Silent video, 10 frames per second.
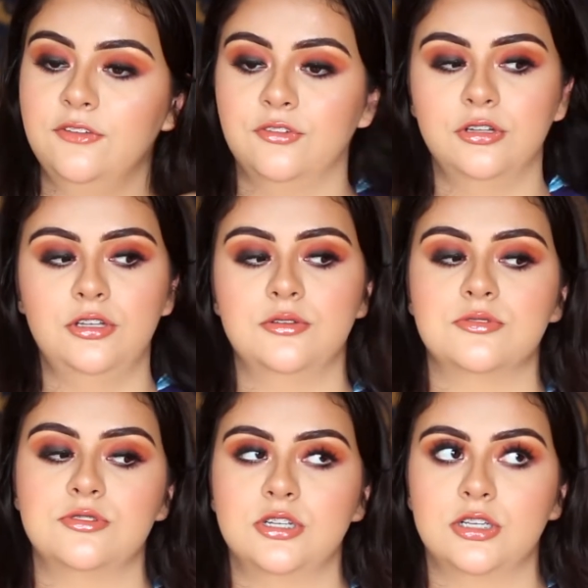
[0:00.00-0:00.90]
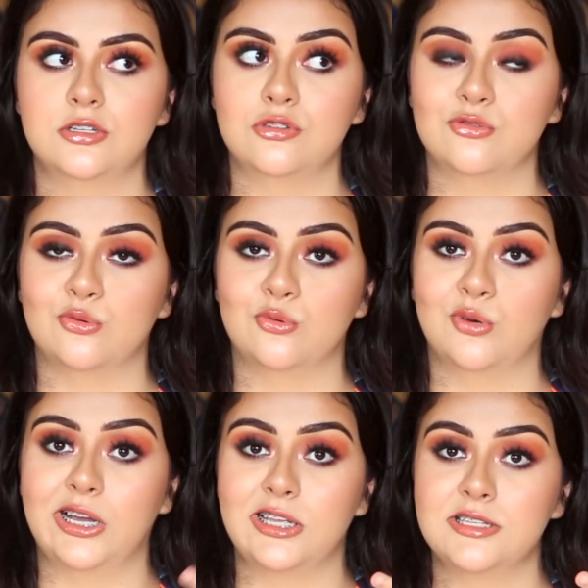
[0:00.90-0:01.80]
I've only used it
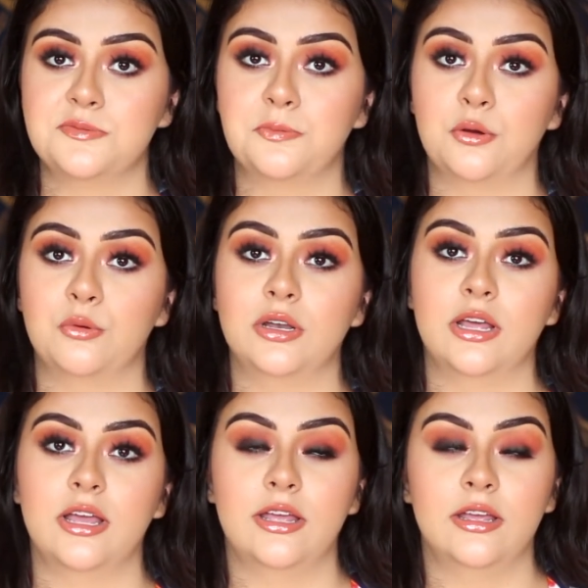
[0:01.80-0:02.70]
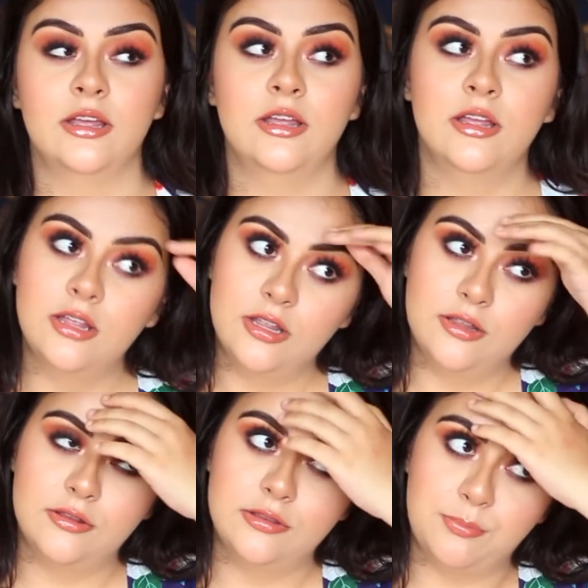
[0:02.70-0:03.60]
twice, but
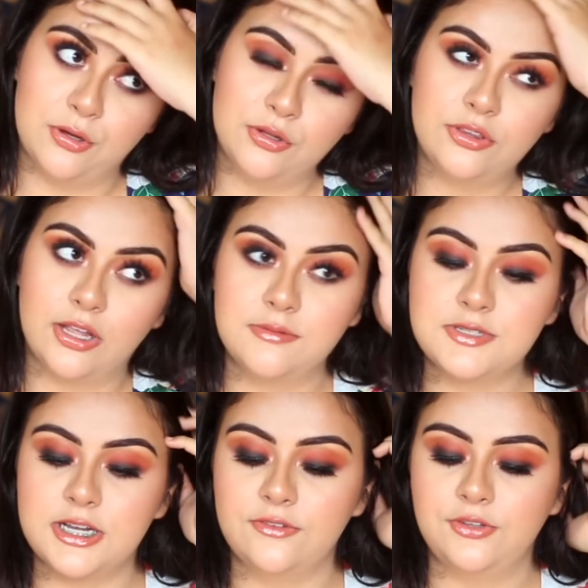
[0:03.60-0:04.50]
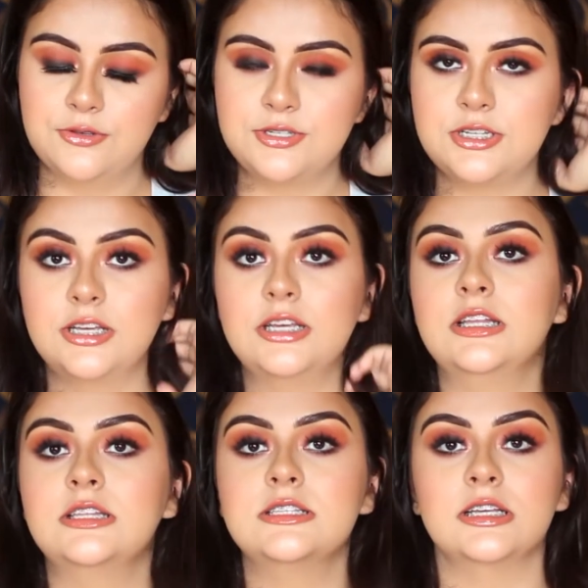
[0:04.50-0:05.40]
both times that I've used it,
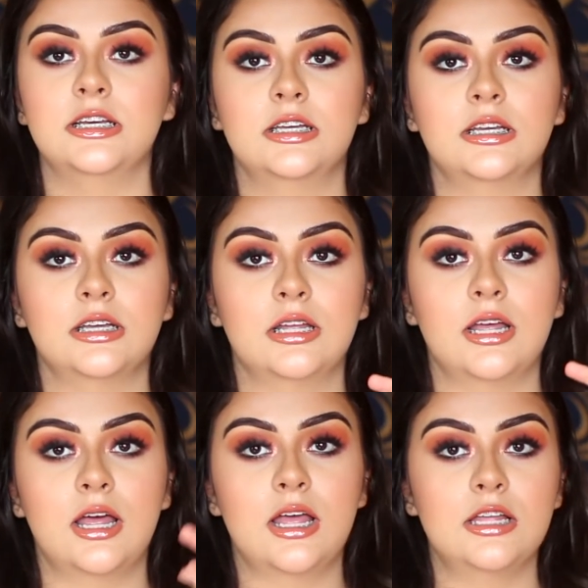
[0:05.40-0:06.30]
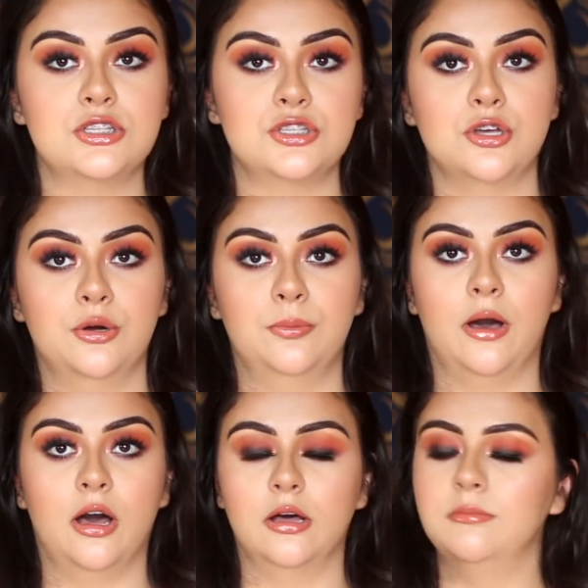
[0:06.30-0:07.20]
it's like, it's so
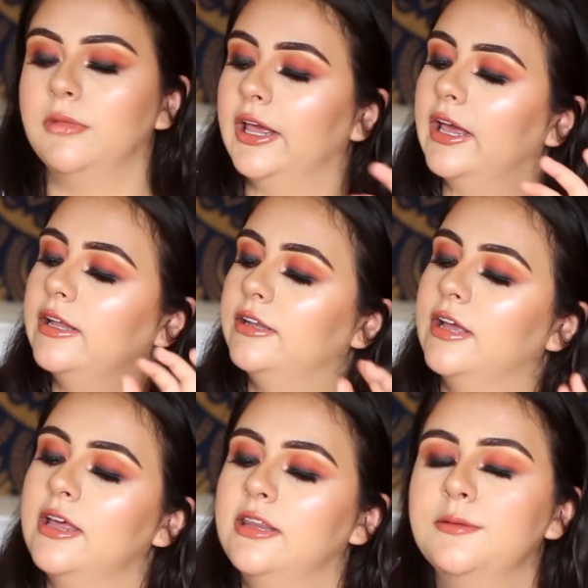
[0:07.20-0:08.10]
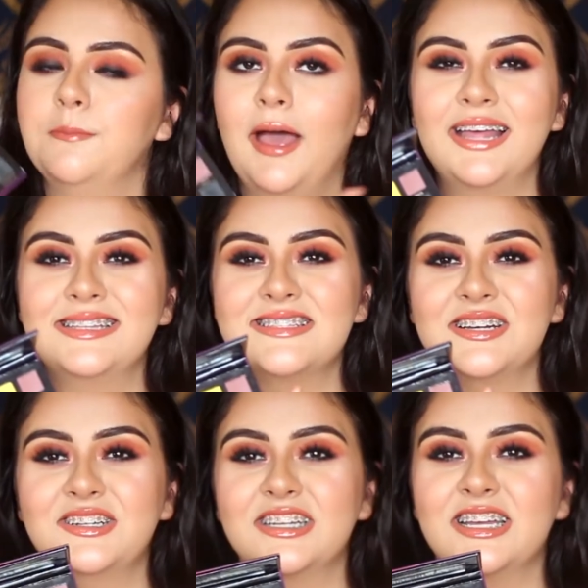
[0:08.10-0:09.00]
bomb. And the mattes
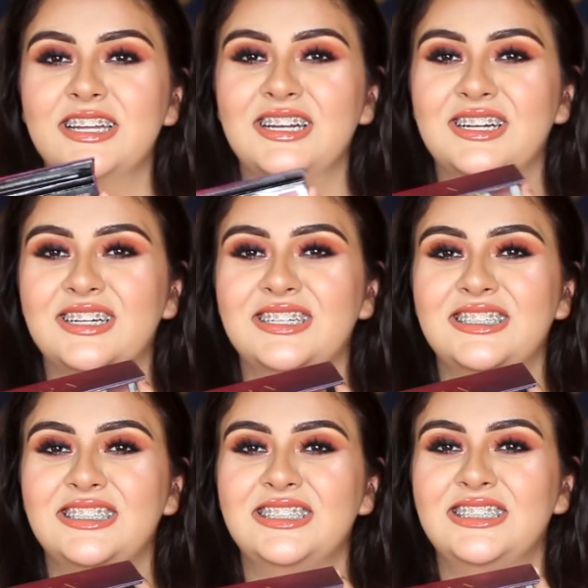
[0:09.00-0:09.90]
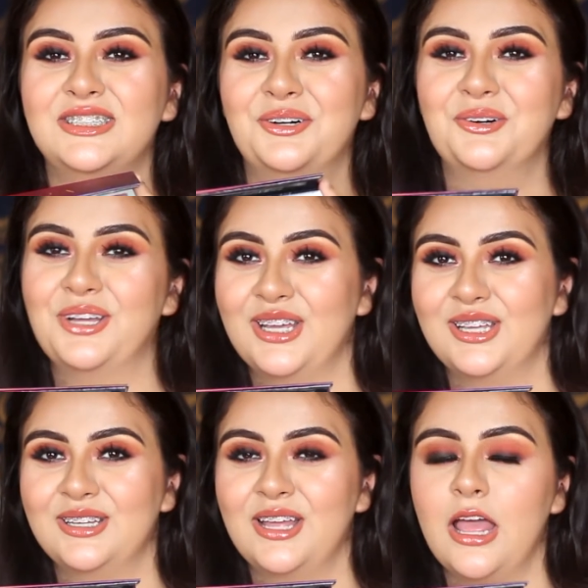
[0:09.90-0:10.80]
are
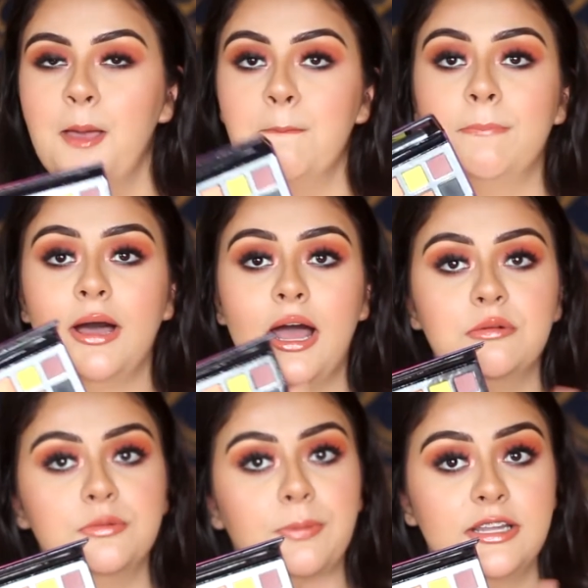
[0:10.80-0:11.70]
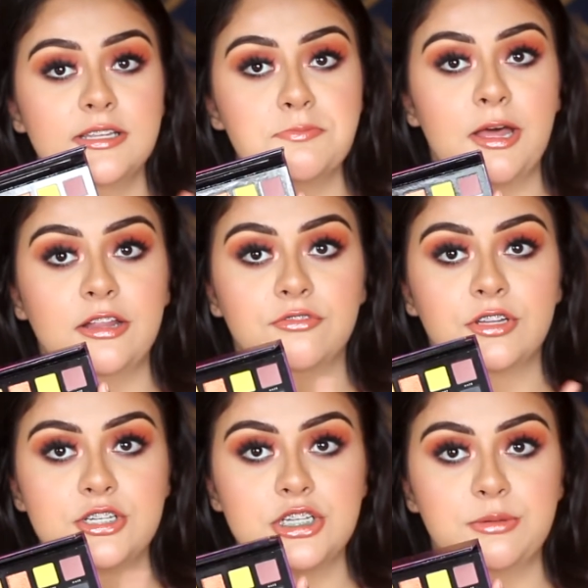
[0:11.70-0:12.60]
okay, but I would buy this palette for
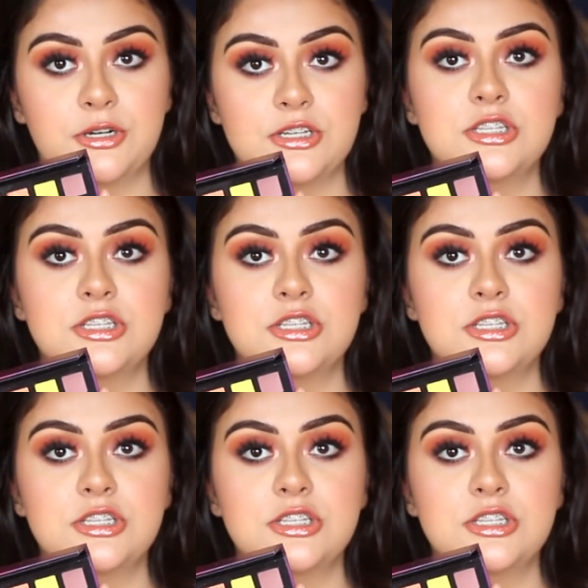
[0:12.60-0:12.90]
the shimmers.